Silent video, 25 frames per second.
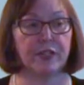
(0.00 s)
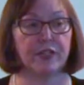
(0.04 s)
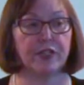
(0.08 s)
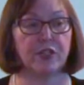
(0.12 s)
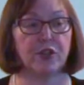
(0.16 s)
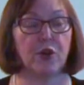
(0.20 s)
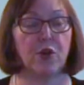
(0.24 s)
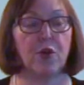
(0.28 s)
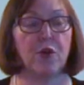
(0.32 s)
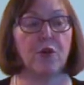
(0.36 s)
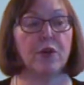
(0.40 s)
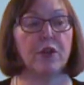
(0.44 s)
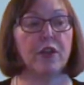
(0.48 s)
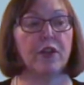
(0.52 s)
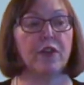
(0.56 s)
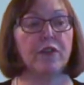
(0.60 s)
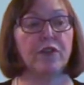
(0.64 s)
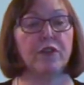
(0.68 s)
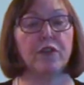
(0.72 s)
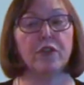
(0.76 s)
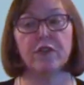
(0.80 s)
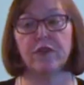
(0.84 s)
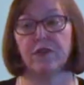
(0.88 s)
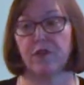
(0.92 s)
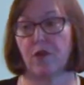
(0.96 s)
So, if
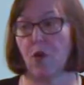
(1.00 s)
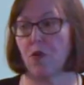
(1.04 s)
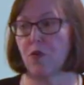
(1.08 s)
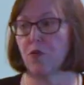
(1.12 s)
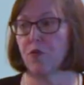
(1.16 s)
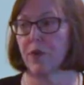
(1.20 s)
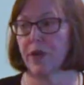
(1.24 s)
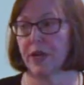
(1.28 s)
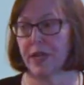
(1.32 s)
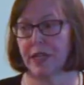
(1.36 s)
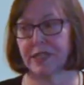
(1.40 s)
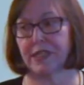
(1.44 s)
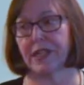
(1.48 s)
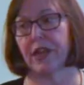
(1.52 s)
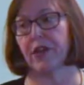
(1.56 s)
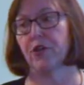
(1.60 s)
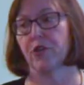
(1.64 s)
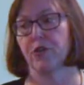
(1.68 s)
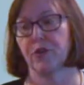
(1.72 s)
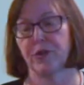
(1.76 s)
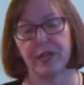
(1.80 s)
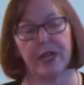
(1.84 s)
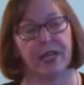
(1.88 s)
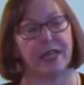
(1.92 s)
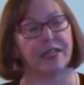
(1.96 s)
your phone rings at
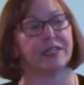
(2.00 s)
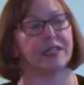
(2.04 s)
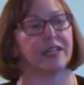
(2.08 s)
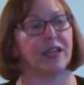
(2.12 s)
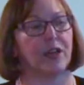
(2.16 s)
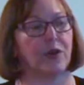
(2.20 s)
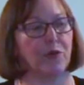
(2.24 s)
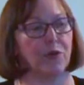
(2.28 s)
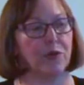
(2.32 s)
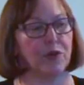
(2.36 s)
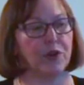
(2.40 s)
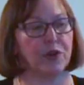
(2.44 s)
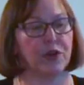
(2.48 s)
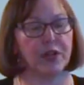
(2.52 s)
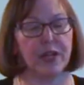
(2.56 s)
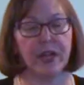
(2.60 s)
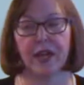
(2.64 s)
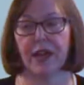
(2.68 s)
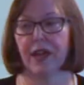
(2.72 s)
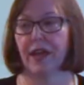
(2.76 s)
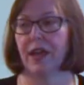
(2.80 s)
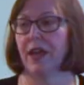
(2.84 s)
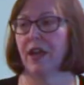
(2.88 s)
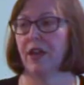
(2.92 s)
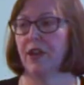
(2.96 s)
your desk at work,
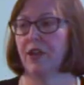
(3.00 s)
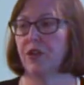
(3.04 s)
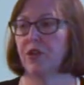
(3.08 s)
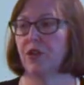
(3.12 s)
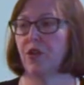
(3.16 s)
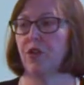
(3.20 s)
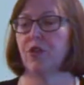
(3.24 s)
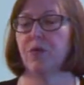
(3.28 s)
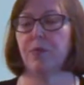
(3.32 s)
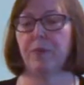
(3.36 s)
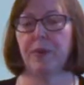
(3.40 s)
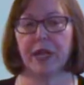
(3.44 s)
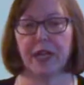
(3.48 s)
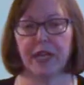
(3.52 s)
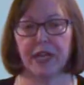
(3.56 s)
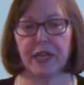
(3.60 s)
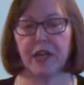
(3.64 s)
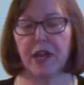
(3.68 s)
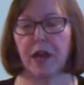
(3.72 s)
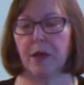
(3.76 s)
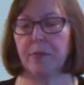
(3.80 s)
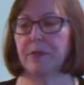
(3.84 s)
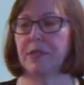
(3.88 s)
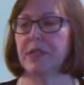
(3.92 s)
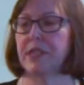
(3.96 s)
you know, you pick it
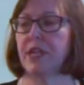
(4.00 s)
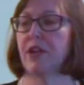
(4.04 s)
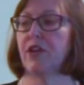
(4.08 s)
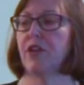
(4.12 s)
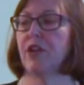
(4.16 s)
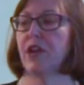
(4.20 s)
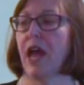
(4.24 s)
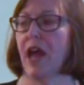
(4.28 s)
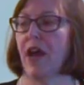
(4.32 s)
up, you say, Good